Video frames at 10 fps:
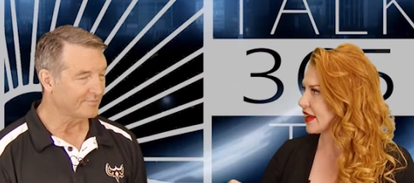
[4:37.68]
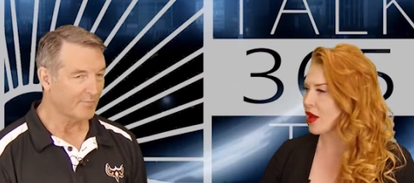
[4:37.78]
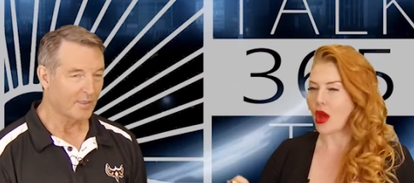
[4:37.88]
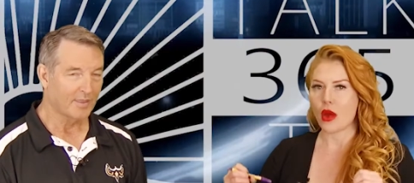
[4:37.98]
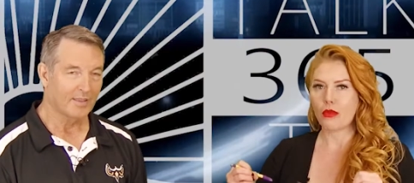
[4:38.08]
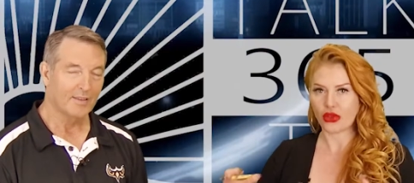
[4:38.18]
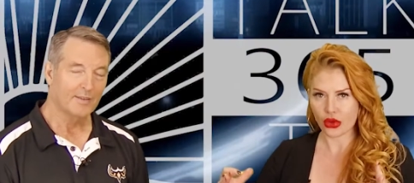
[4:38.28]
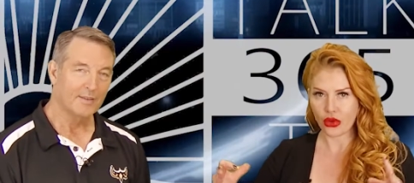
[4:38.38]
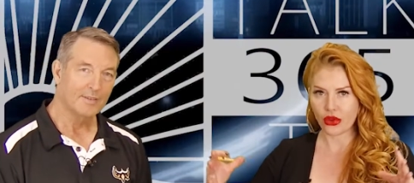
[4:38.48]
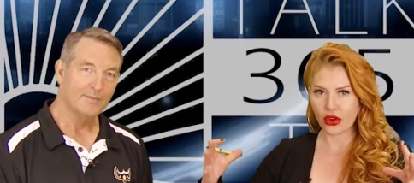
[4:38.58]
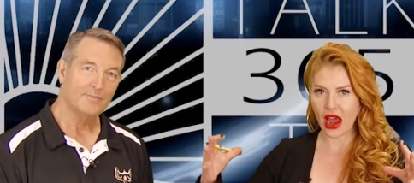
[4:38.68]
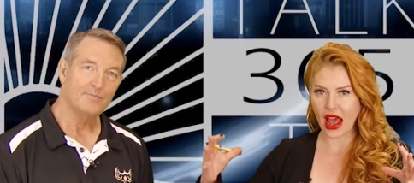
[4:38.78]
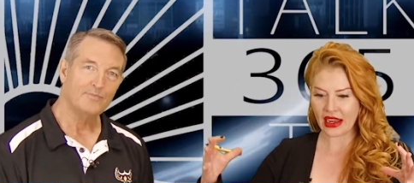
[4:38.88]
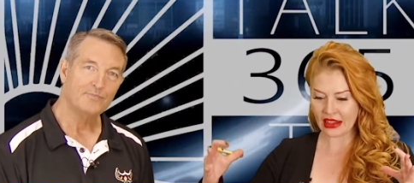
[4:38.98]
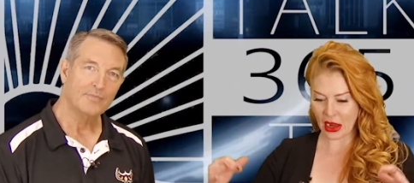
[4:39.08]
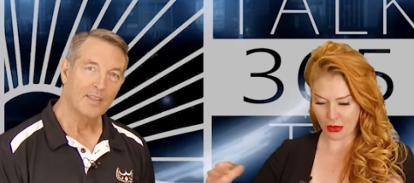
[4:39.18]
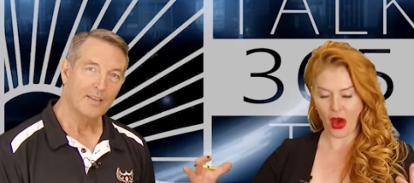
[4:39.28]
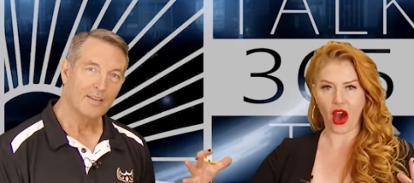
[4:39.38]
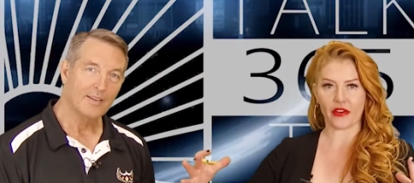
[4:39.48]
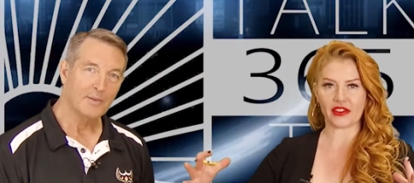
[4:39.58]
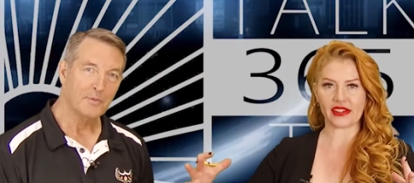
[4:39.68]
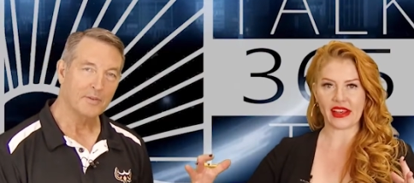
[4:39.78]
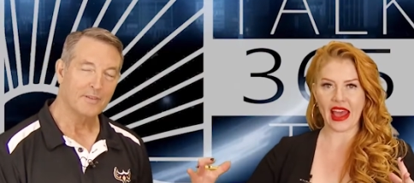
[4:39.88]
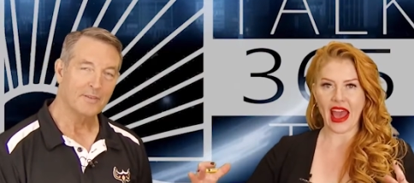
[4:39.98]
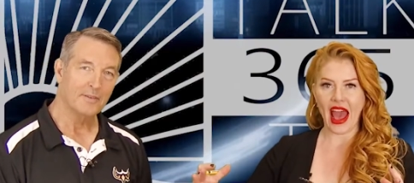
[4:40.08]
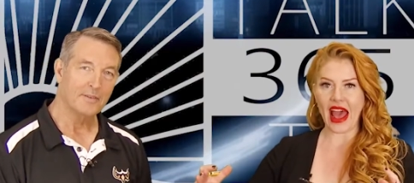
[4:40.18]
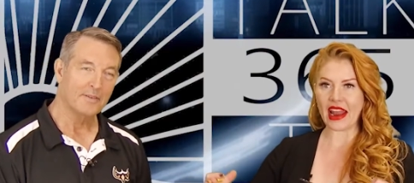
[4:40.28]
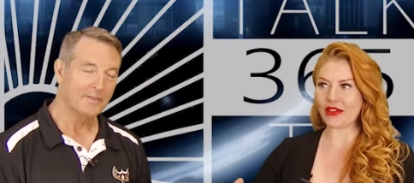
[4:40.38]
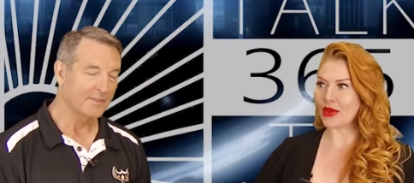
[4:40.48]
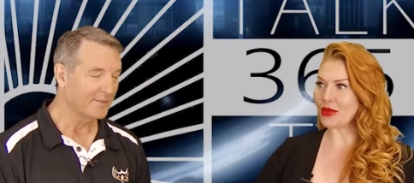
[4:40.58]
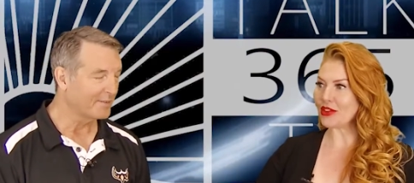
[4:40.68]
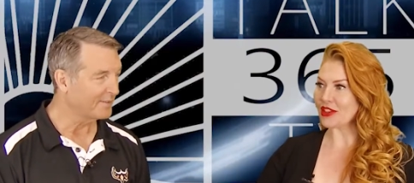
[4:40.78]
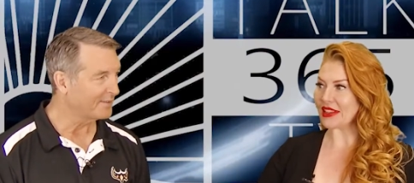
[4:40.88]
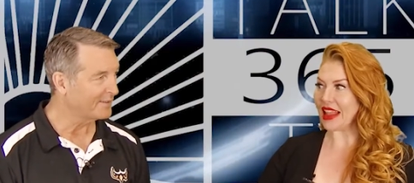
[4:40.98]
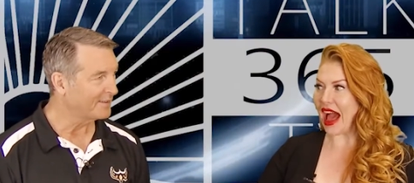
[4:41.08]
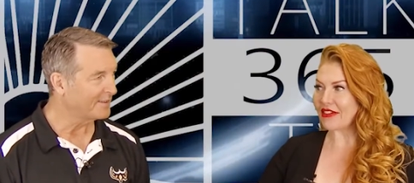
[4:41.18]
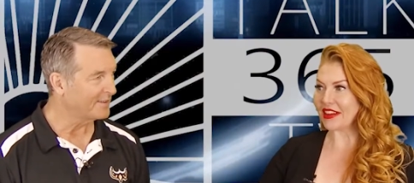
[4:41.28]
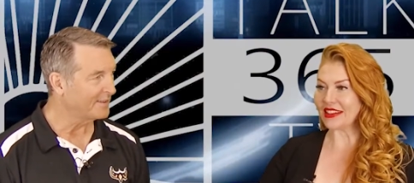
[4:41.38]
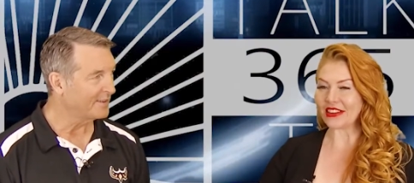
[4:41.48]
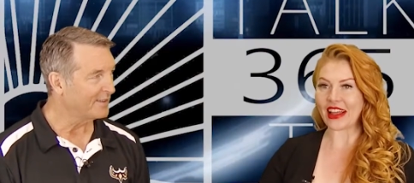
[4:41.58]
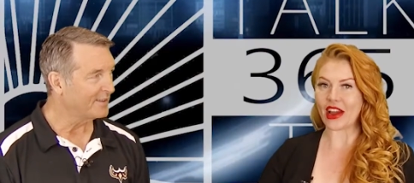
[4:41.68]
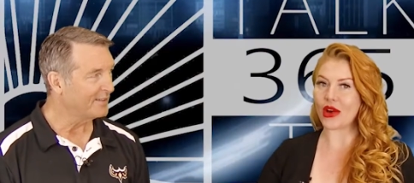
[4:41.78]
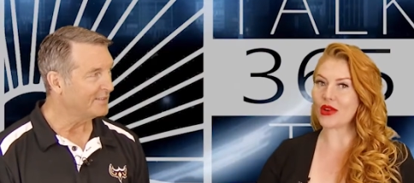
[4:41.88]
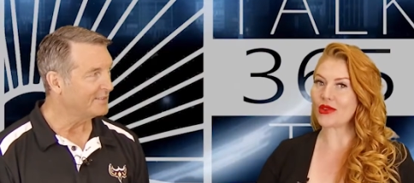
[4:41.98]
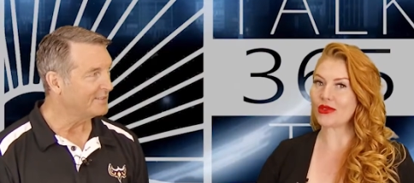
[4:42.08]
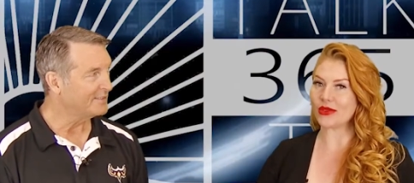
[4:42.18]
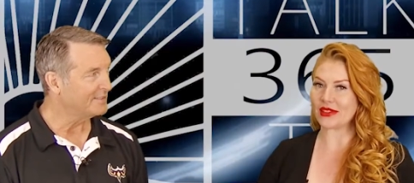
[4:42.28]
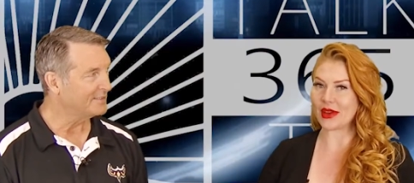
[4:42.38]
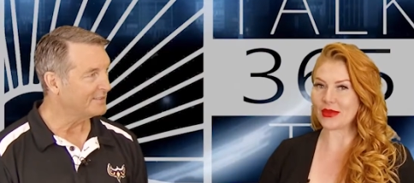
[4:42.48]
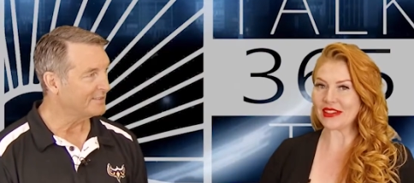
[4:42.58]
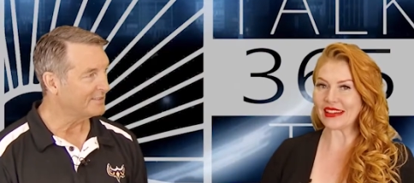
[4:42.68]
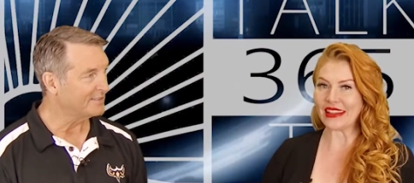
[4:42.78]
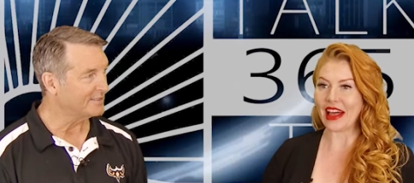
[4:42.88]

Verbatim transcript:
Speaker 1: like, and he like puffs. And everyone was just laughing. They're like, oh, someone's in